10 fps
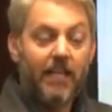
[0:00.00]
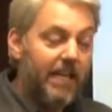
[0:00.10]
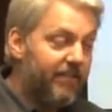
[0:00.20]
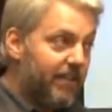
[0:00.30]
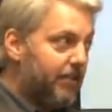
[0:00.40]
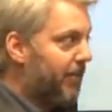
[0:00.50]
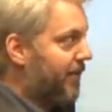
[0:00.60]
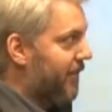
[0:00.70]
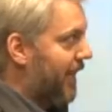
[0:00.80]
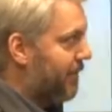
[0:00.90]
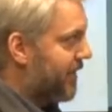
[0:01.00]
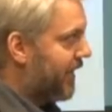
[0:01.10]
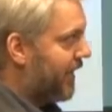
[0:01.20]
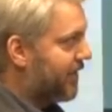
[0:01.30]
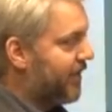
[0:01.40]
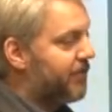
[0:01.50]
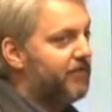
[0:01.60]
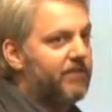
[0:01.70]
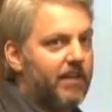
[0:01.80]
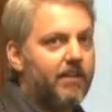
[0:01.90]
Even in microcap stocks, it's
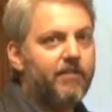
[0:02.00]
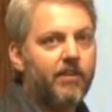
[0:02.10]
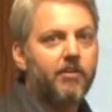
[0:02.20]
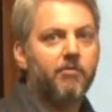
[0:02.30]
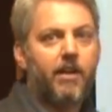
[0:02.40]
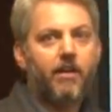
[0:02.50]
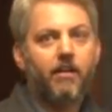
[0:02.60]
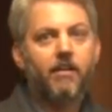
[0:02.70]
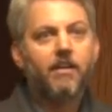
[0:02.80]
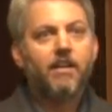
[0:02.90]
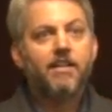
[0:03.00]
very, very rare